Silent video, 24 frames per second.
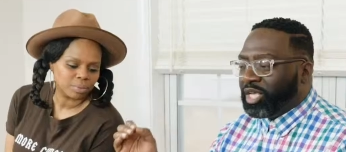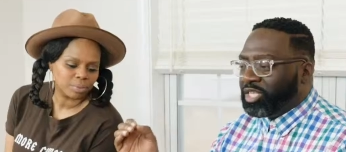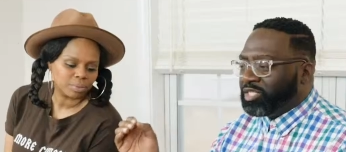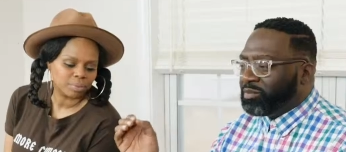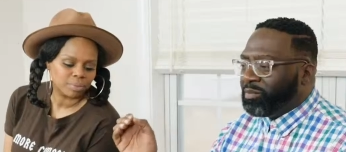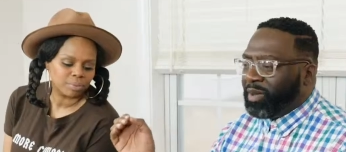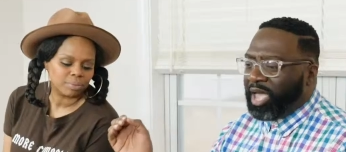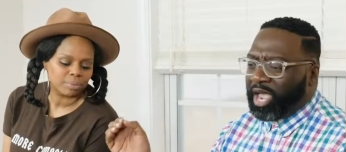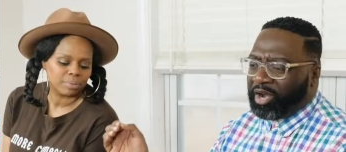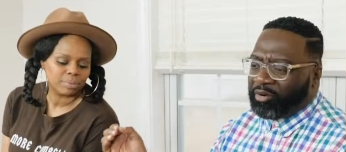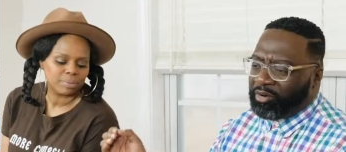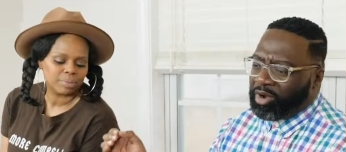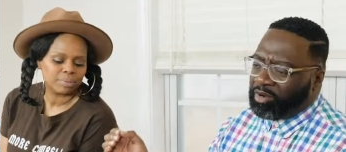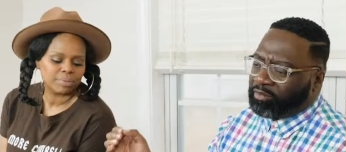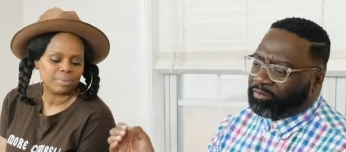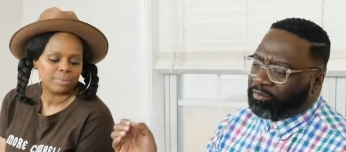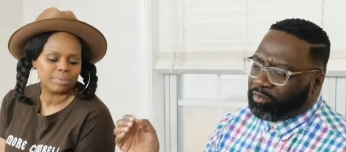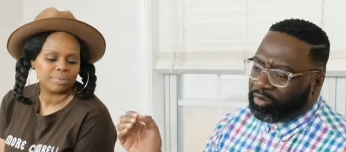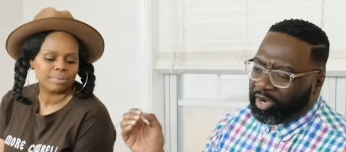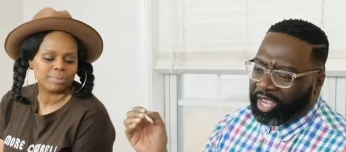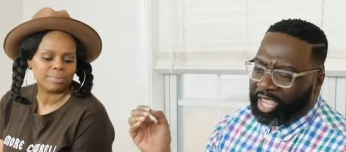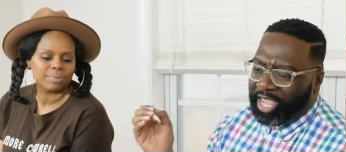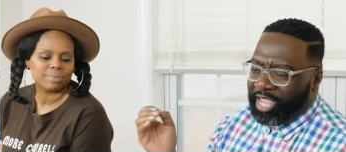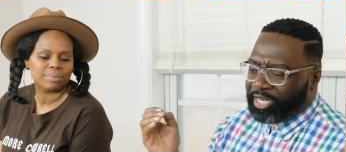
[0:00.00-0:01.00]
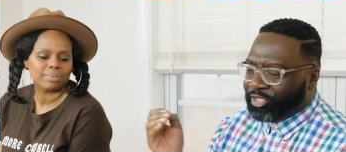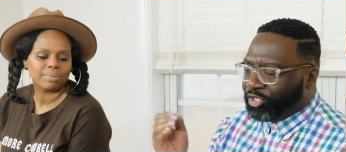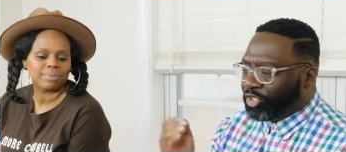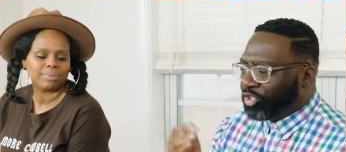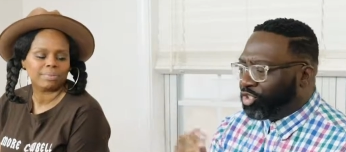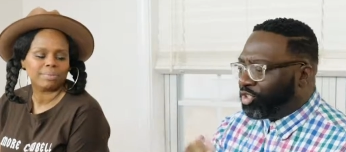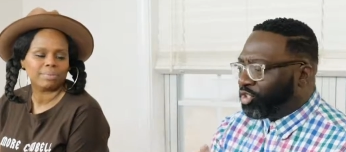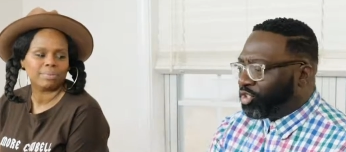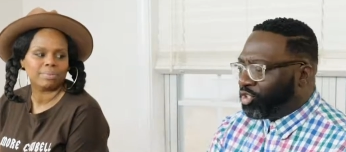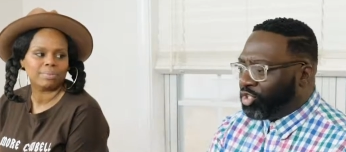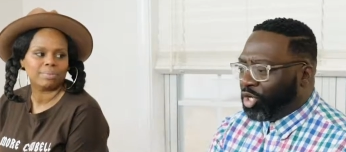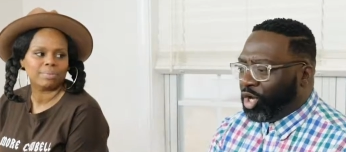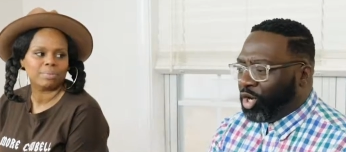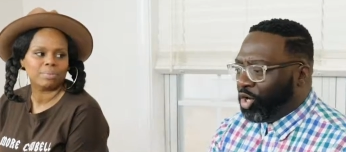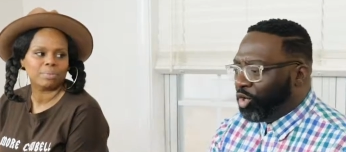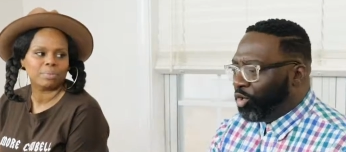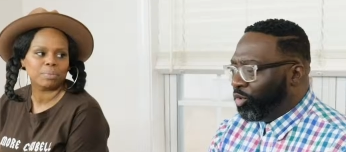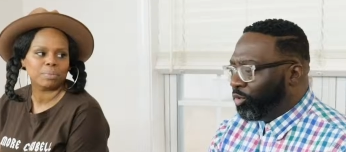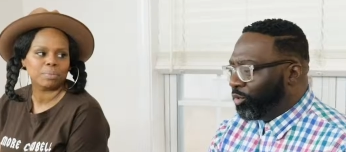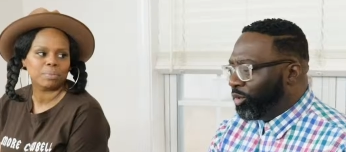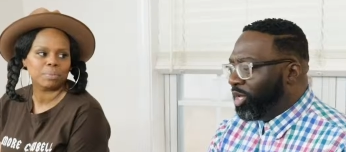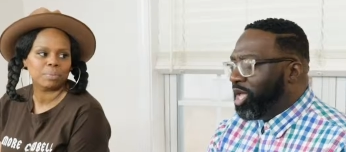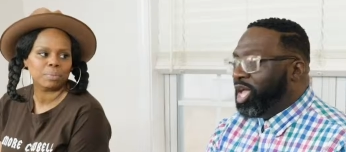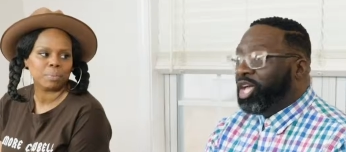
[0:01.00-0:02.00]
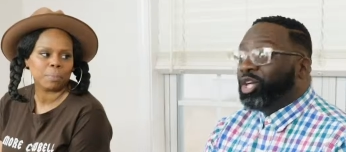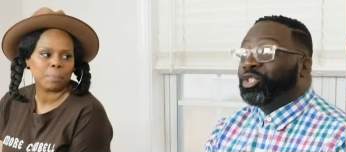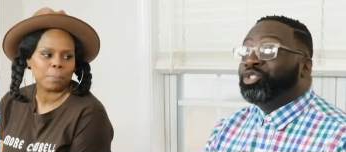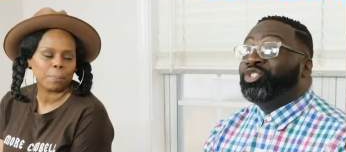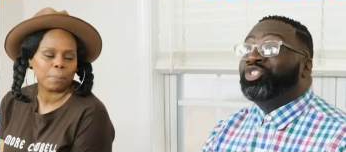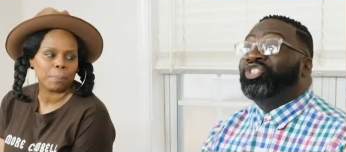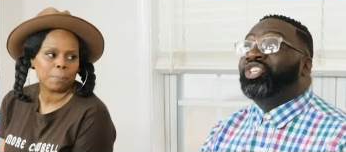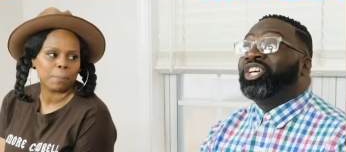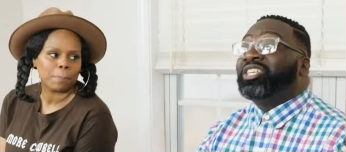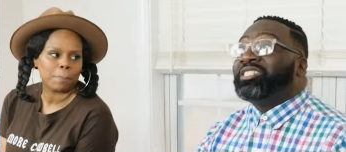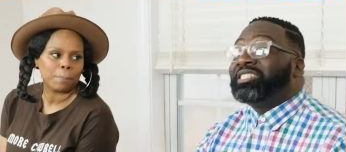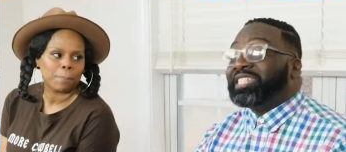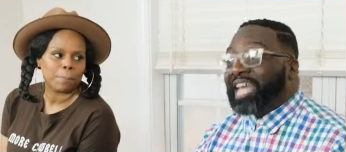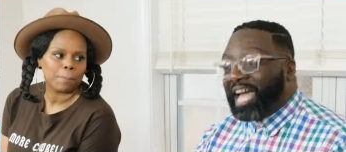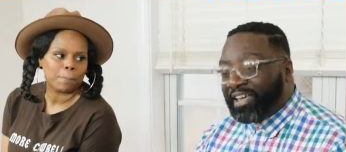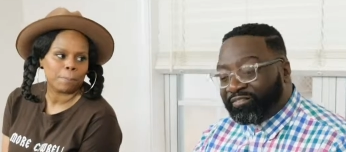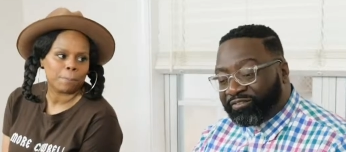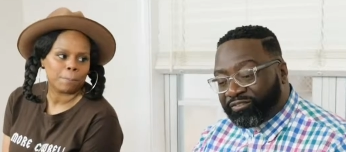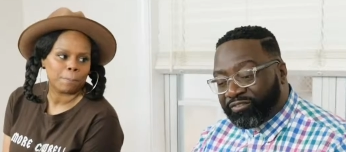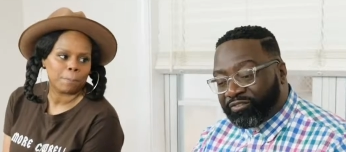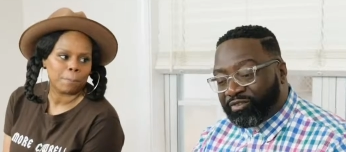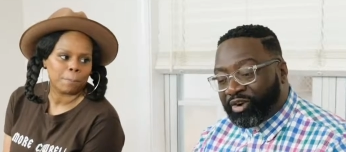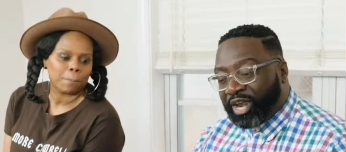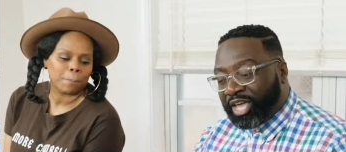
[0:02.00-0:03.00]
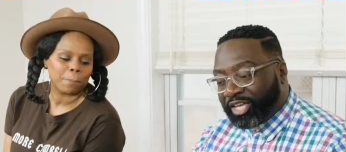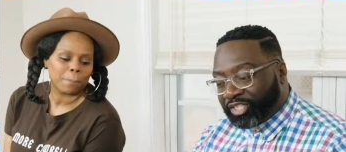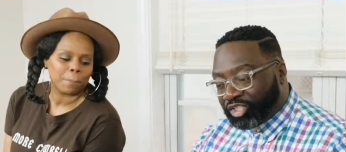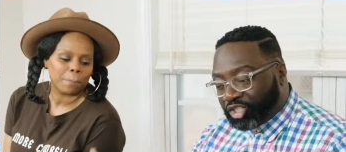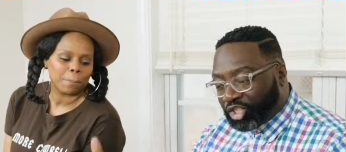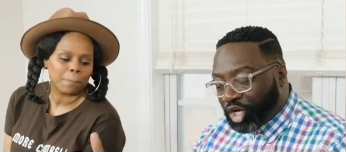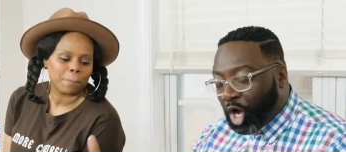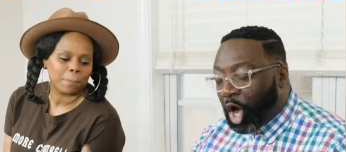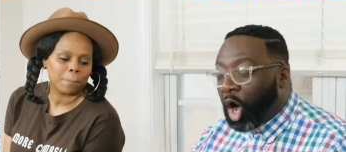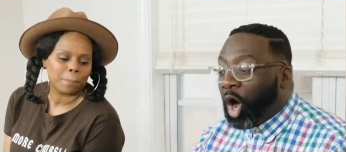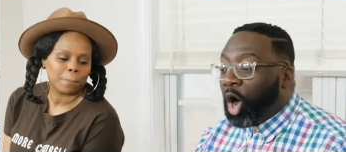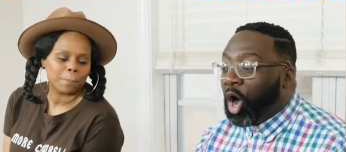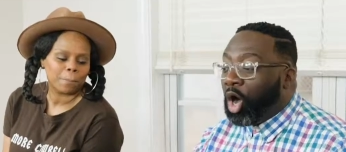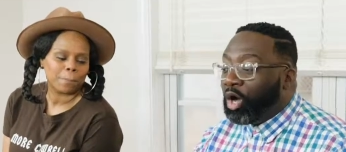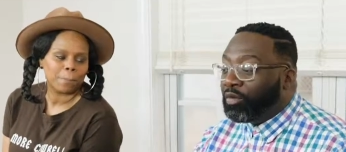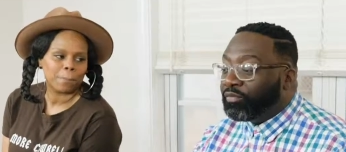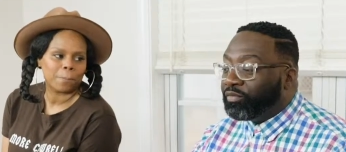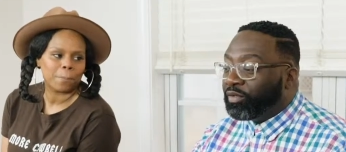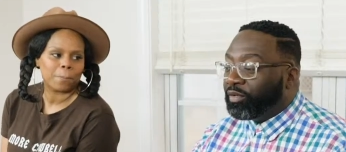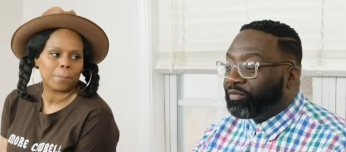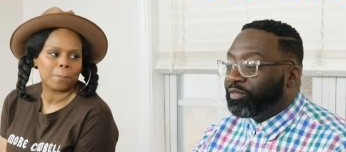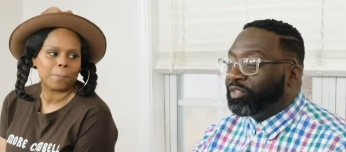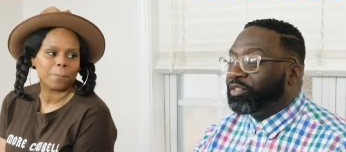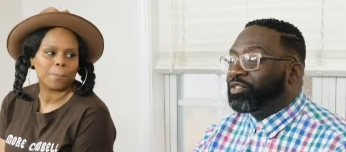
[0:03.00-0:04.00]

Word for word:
Speaker 1: sings background for Angie Stone, just got fresh off